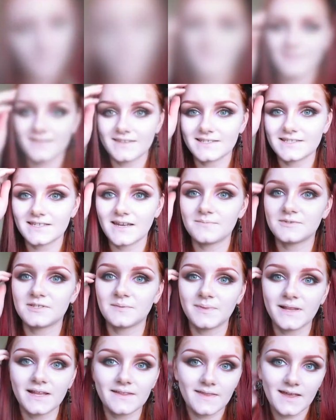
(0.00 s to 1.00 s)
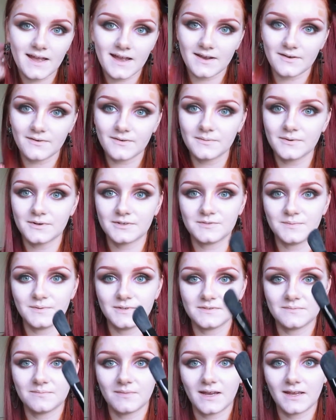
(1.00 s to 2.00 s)
And this time, to blend that out, I'm going to be
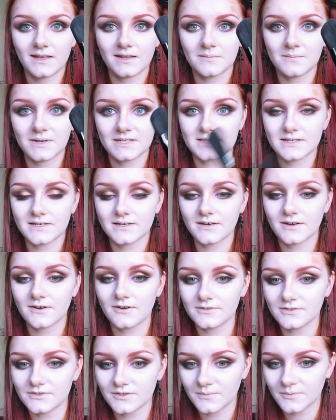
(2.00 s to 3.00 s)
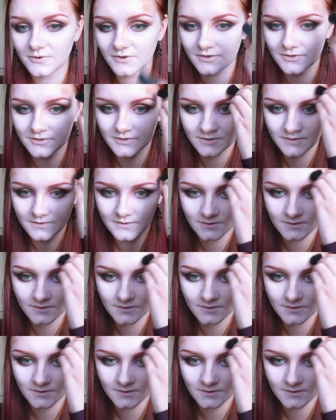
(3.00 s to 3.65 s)
using my Illamasqua contour brush.